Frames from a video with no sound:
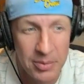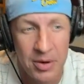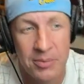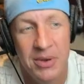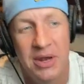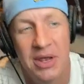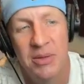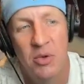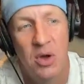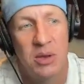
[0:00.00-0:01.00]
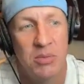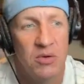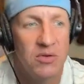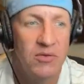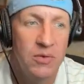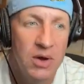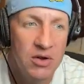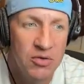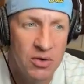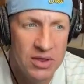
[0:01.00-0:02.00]
Park Minute, and the Milwaukee Brewers. If you want
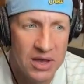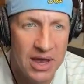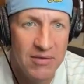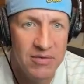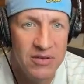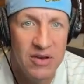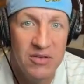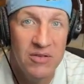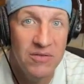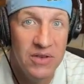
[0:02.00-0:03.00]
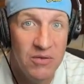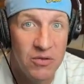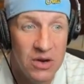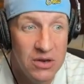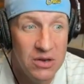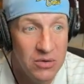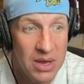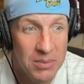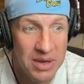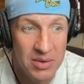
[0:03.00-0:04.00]
to join the conversation, feel free to
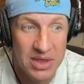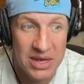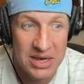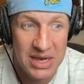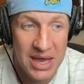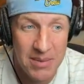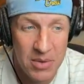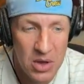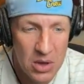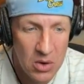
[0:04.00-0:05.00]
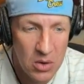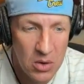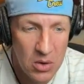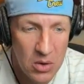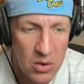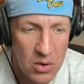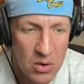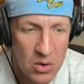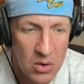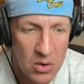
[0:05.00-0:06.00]
hit me with a DM or
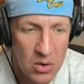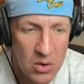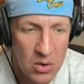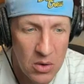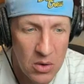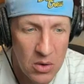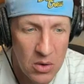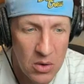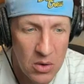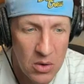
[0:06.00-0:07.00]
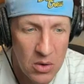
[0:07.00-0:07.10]
join in the group chats.